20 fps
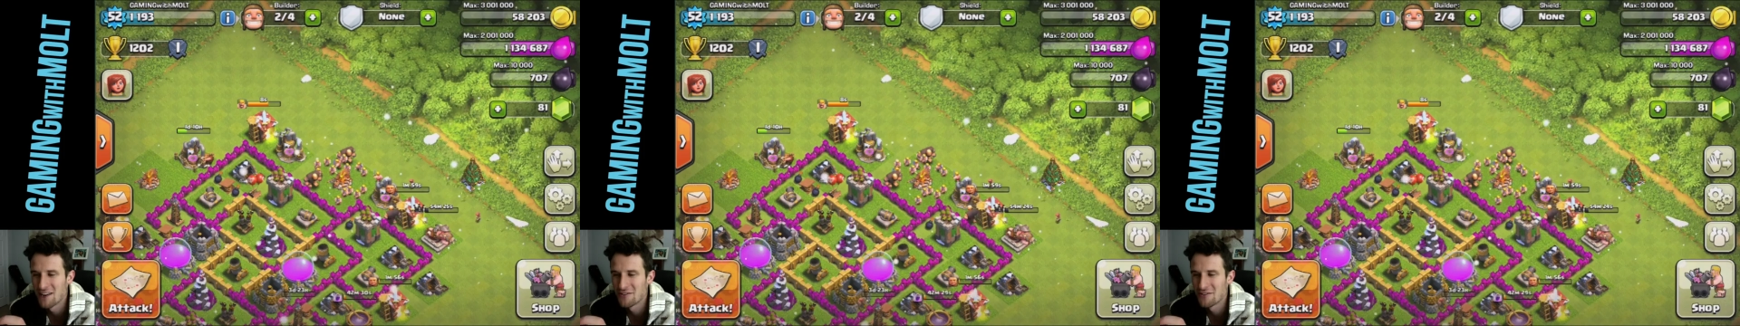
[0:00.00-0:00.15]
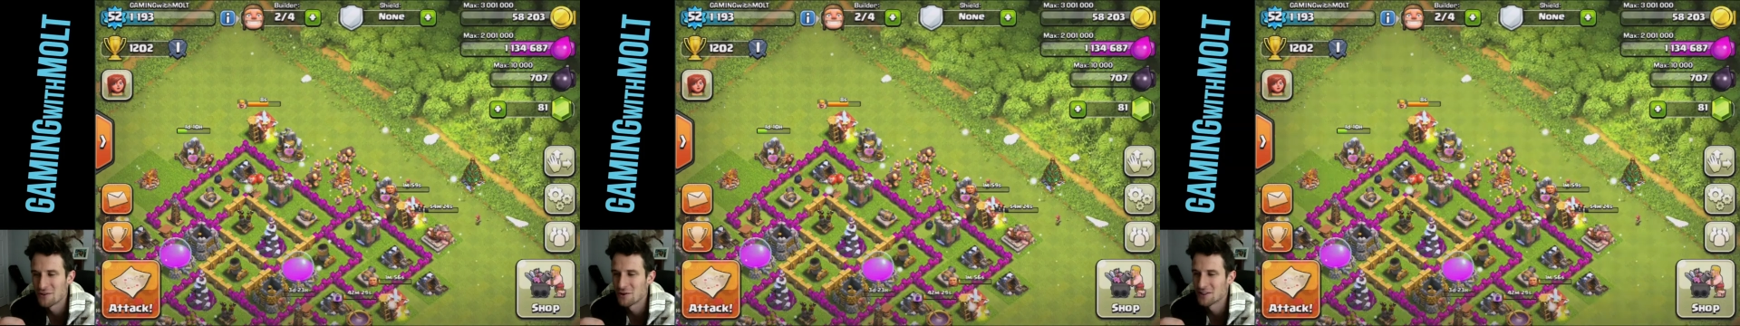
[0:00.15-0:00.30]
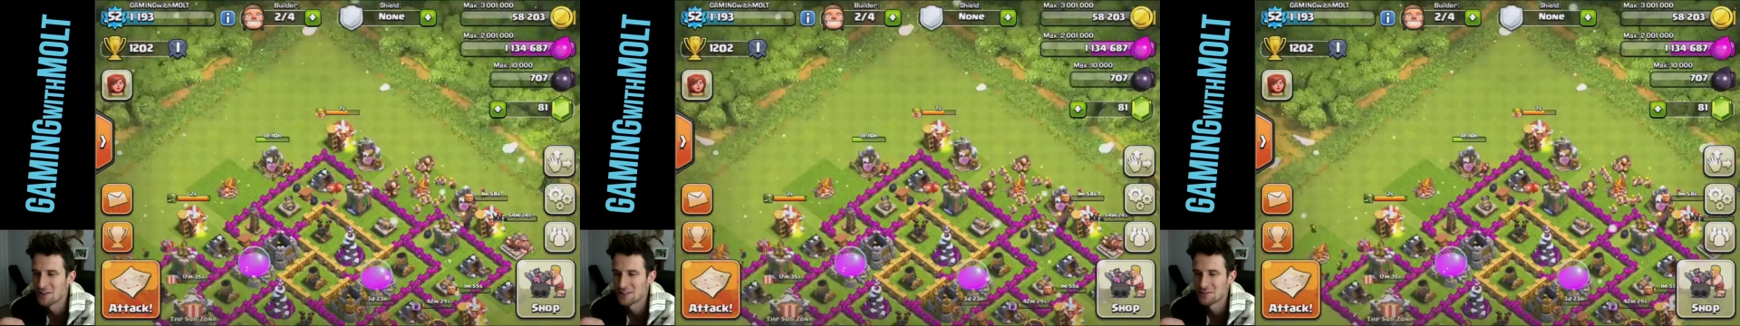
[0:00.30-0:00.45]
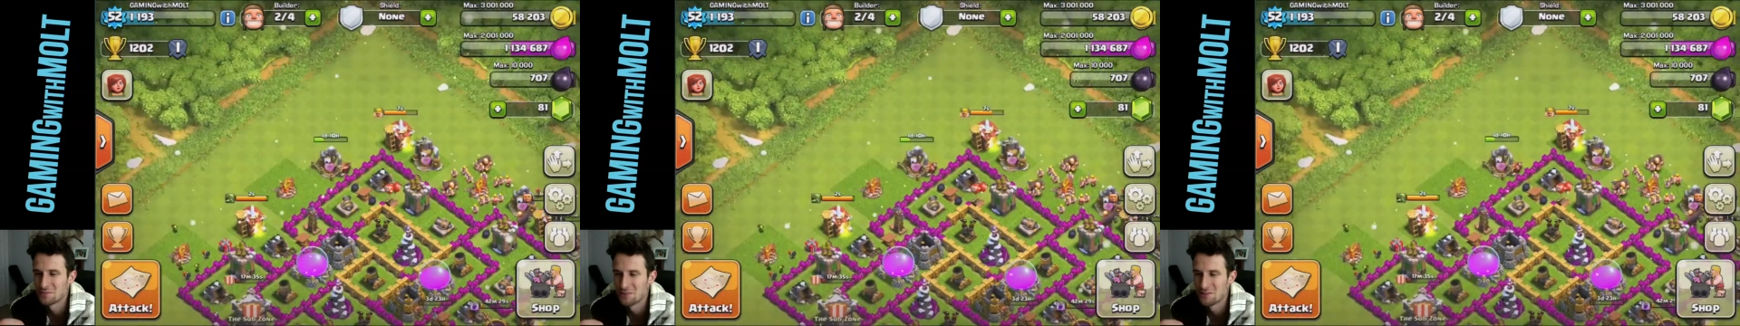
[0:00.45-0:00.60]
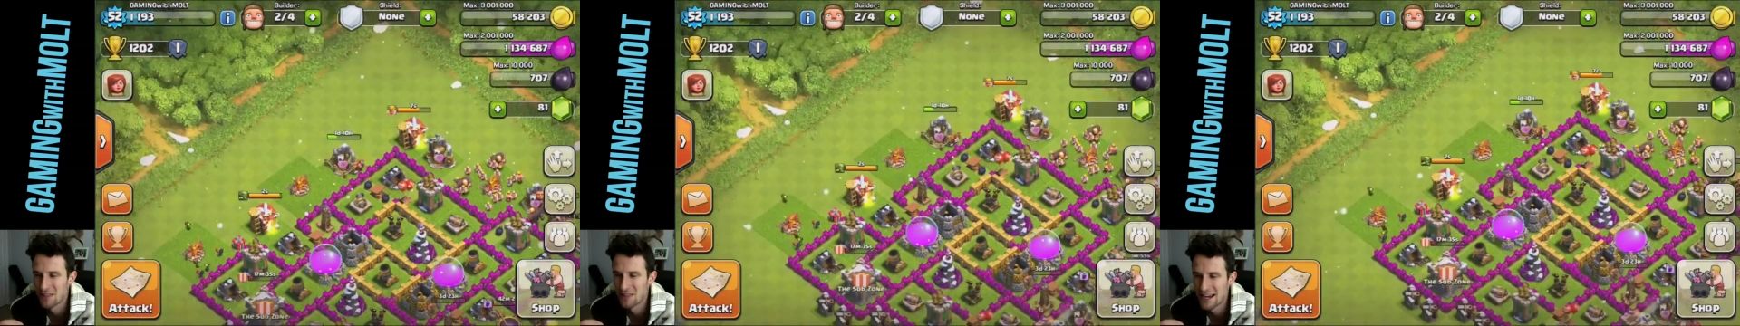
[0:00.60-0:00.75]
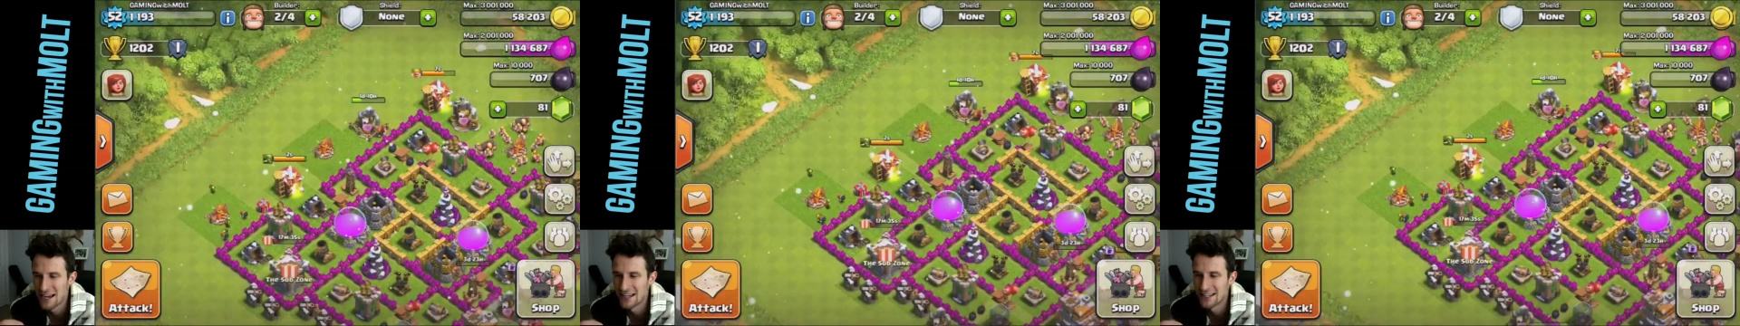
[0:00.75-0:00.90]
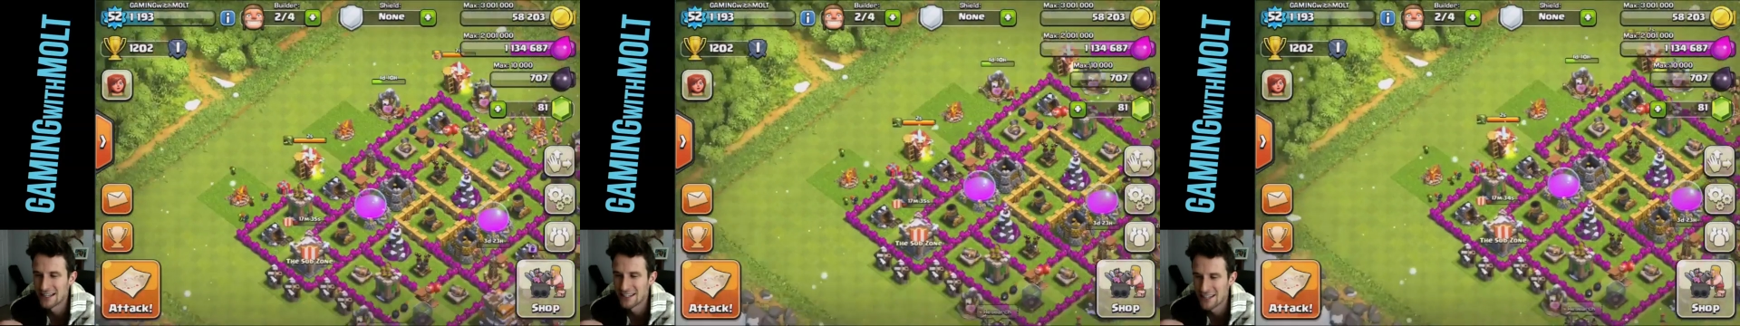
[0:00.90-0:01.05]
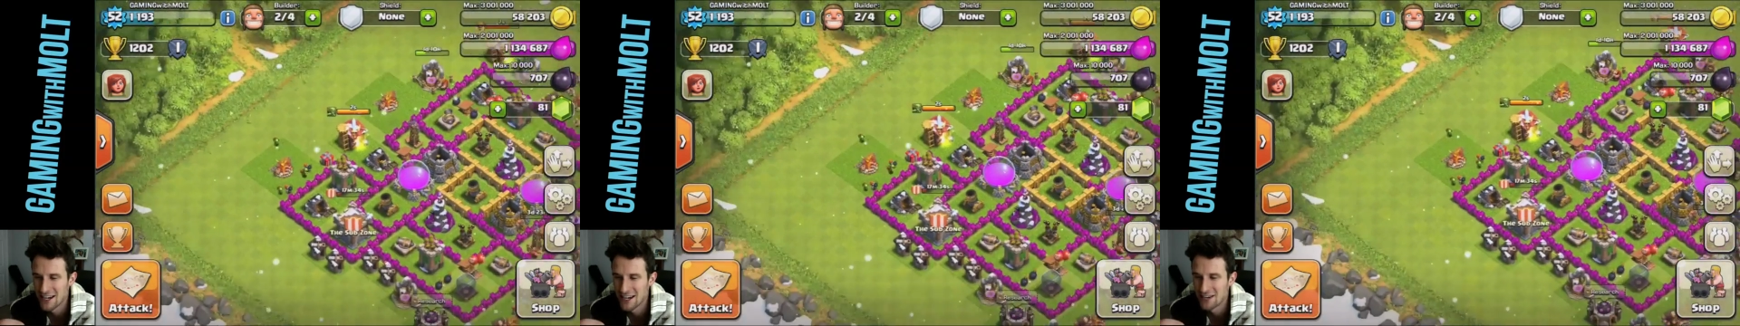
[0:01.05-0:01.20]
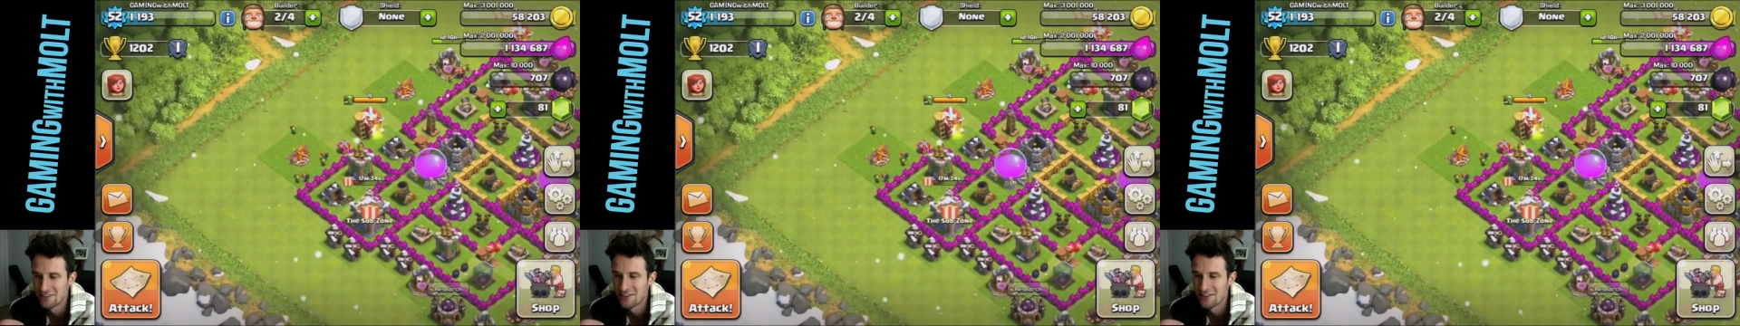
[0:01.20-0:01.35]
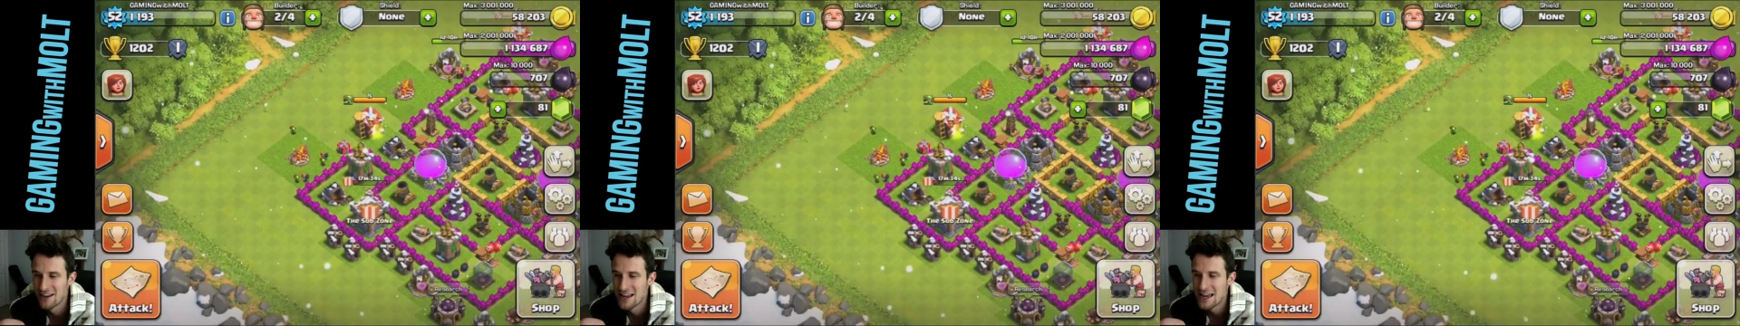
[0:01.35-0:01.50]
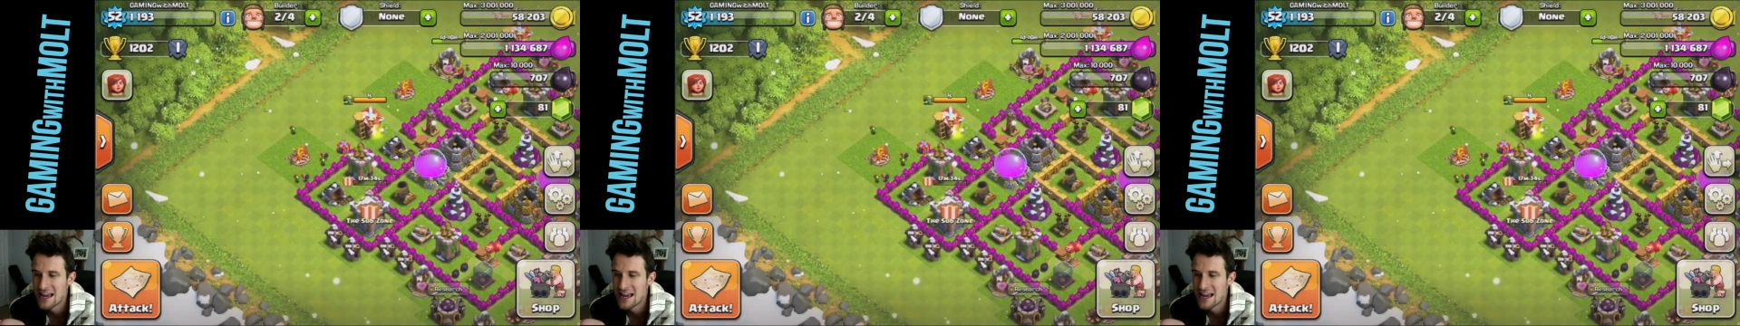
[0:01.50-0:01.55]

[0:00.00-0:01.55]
or explain enough